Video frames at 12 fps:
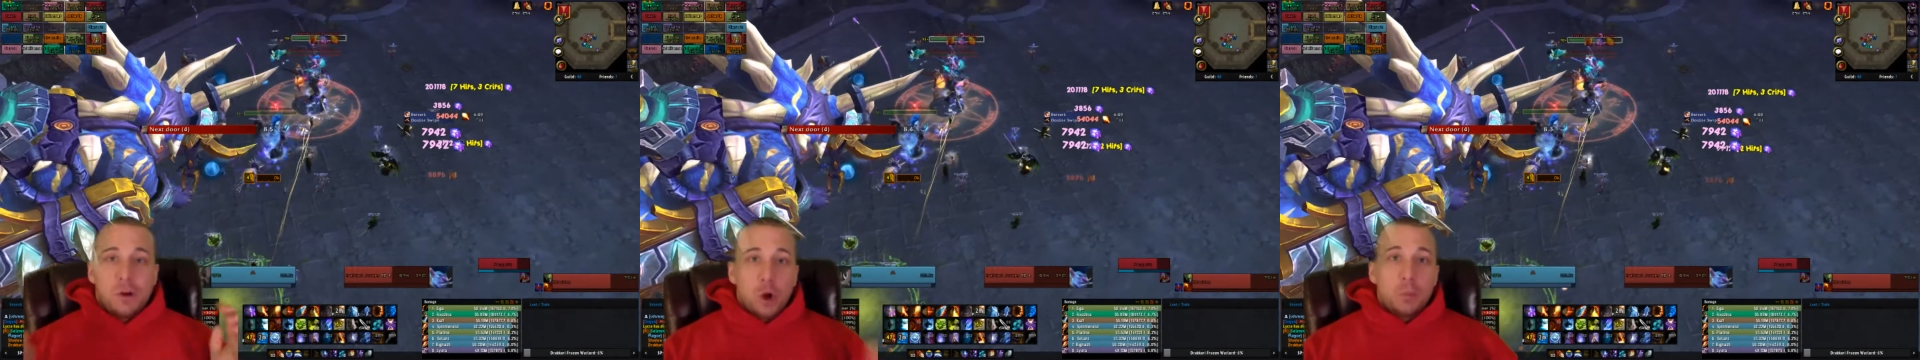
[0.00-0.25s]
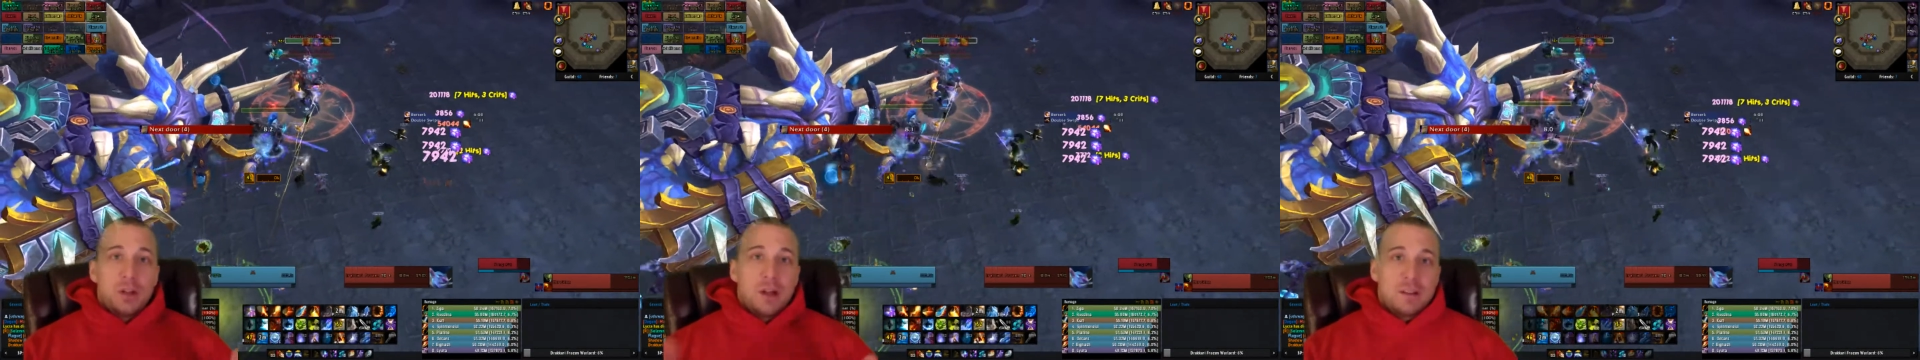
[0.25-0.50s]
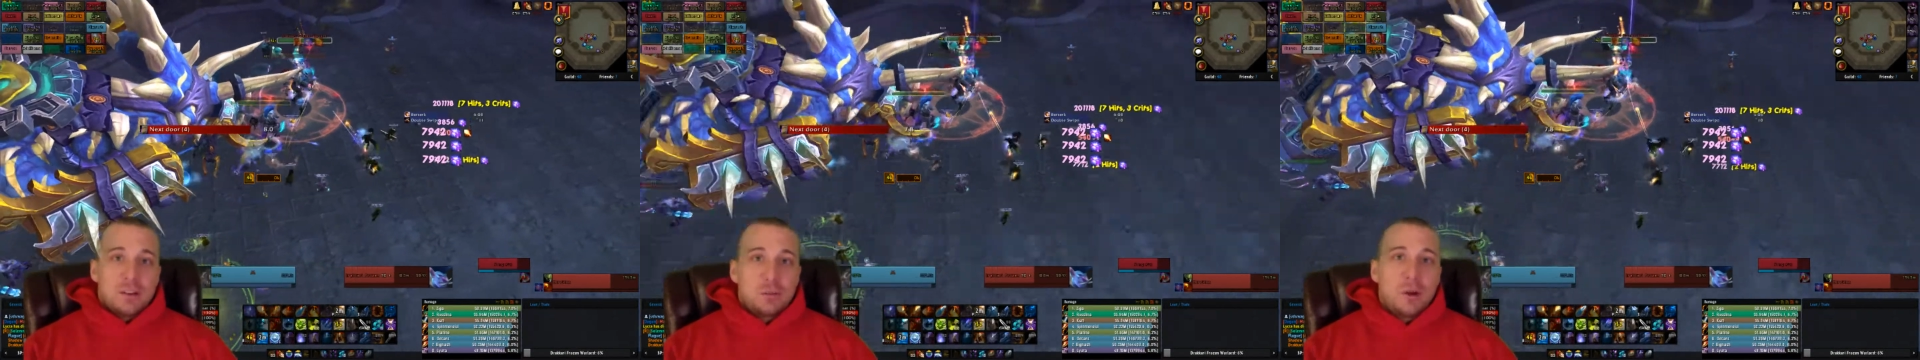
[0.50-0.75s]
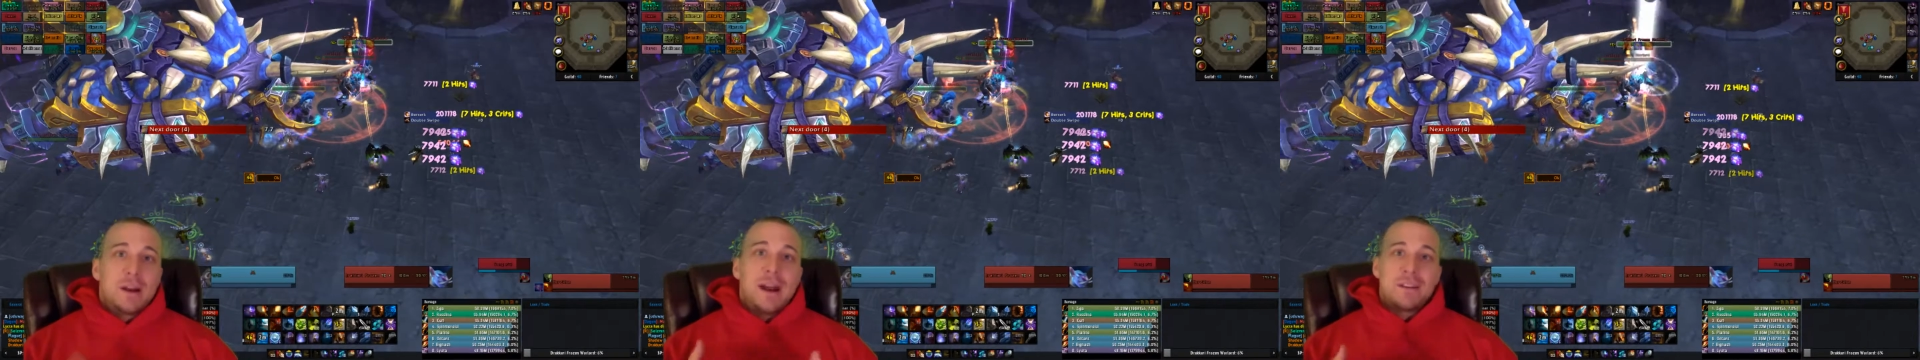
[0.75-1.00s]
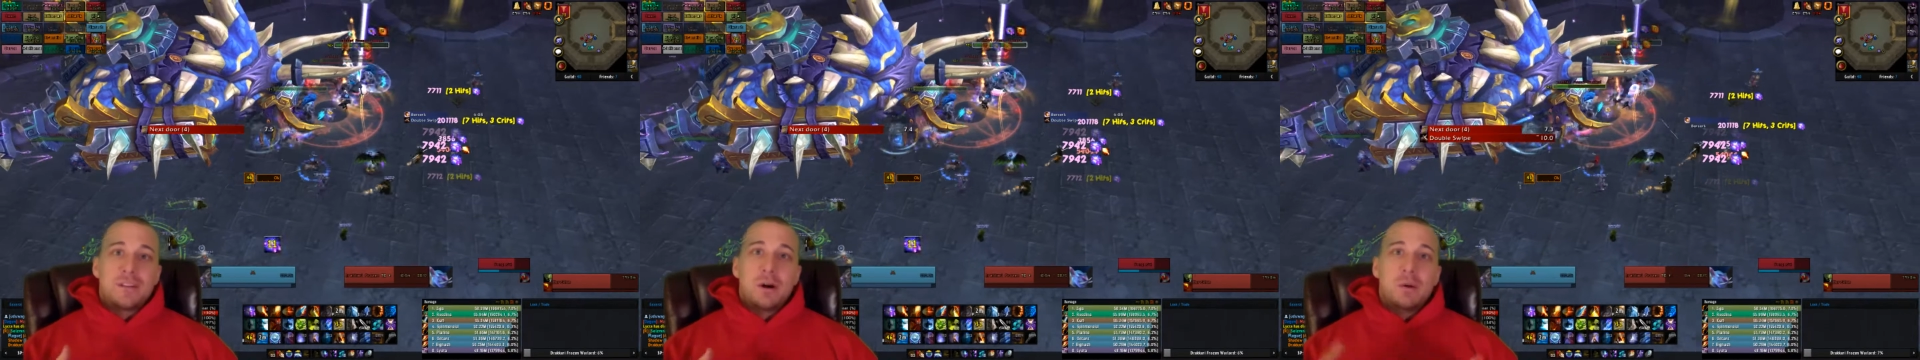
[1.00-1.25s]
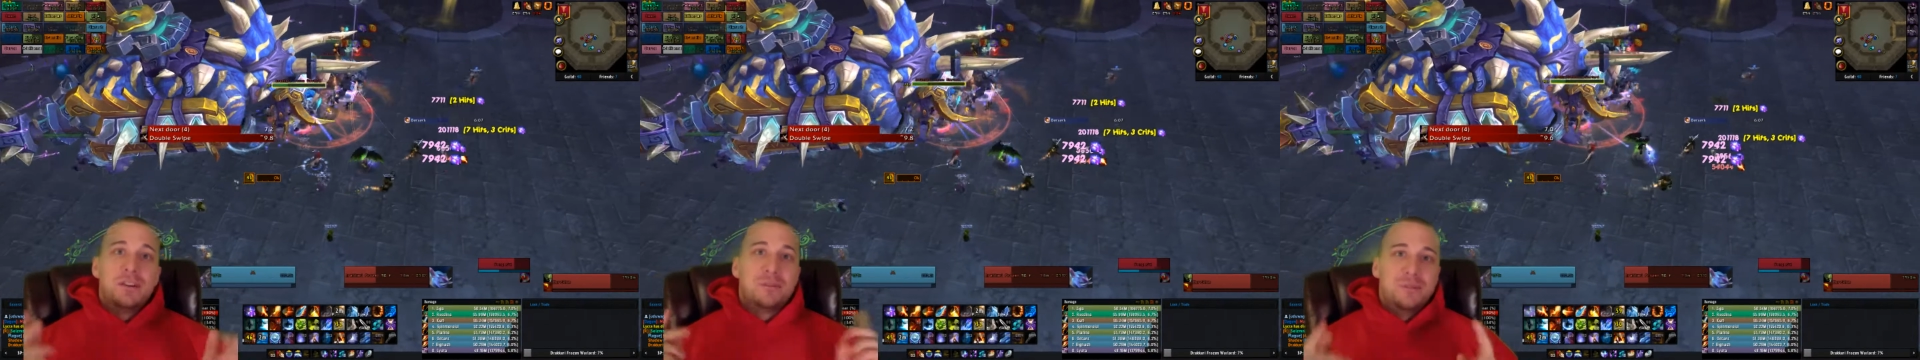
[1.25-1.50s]
So I hope you like this one, and as
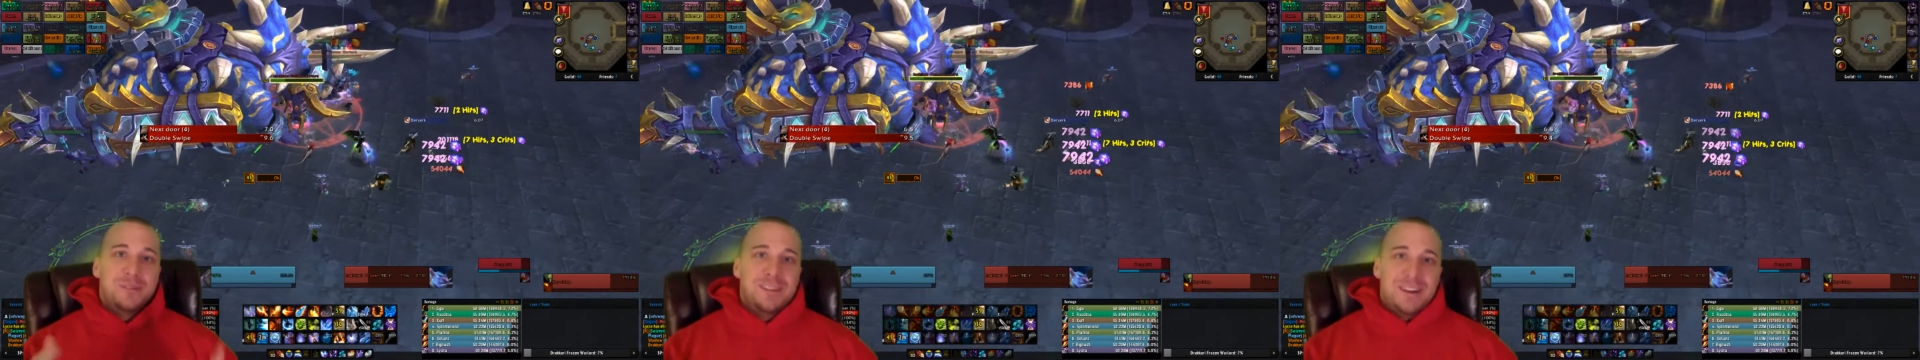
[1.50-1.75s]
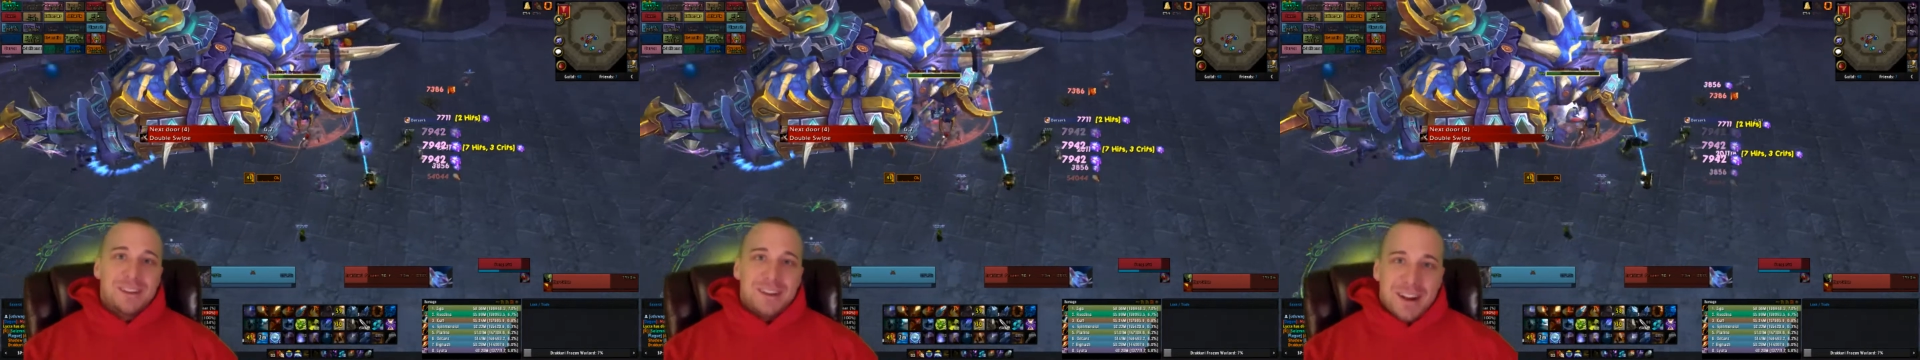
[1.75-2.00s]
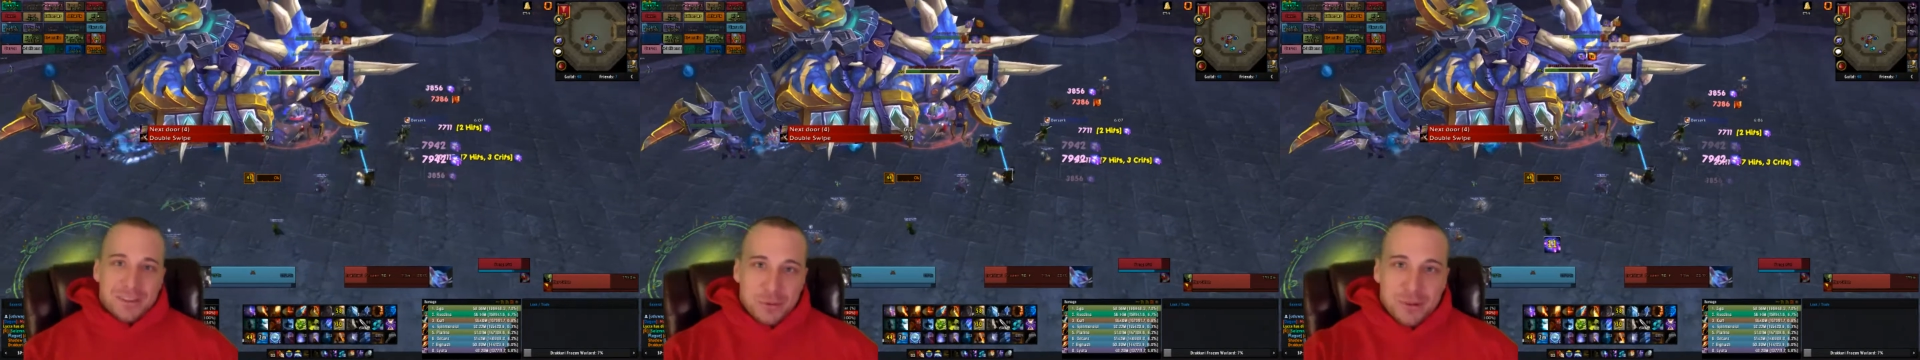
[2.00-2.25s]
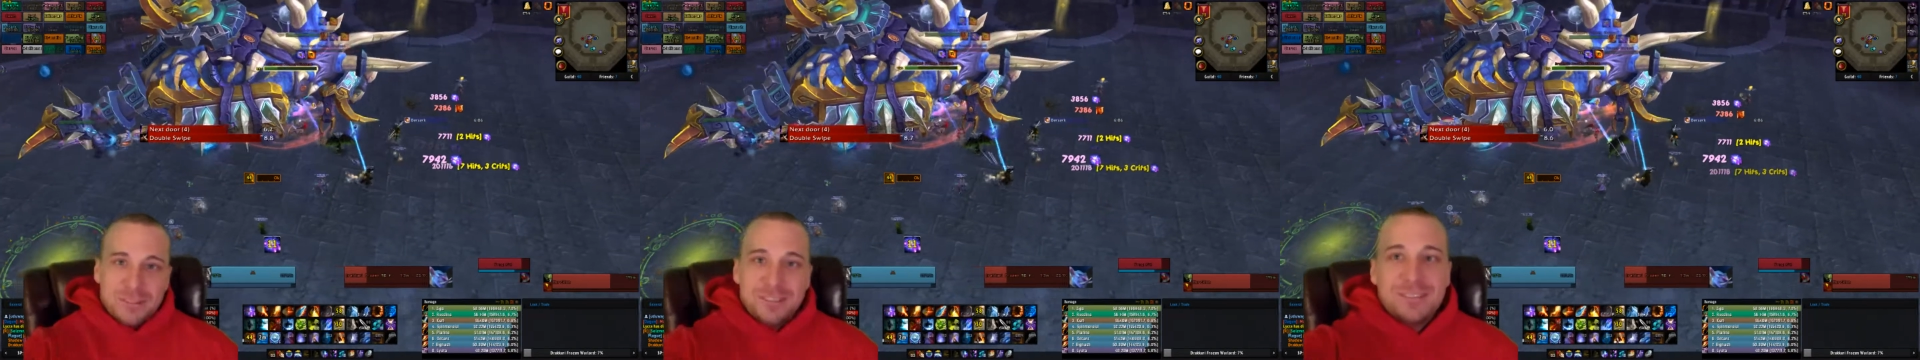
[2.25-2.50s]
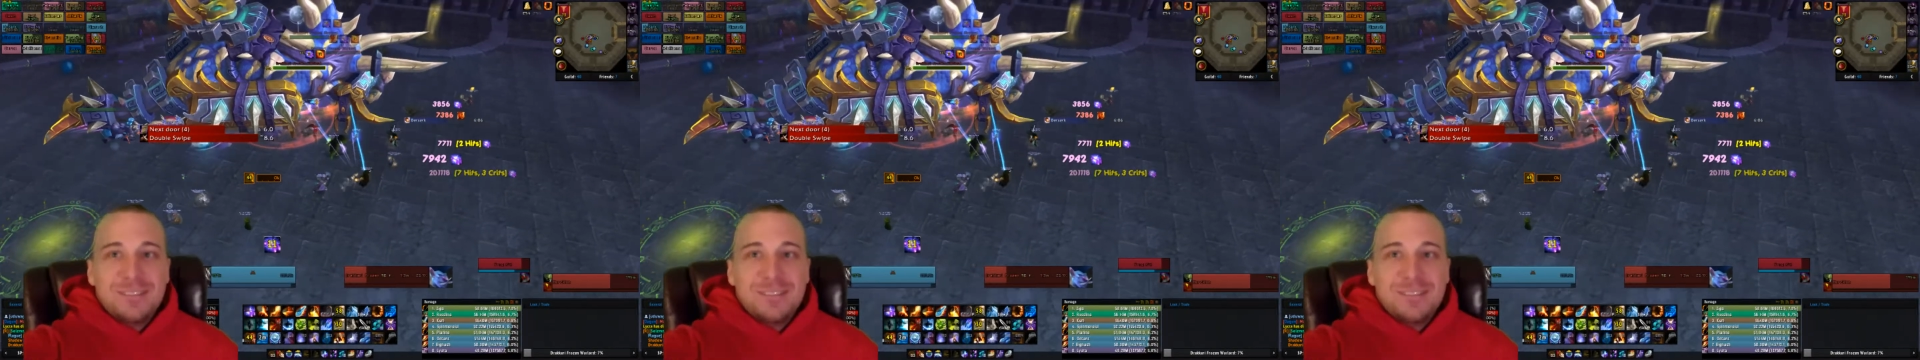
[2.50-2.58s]
always, see you in the next one.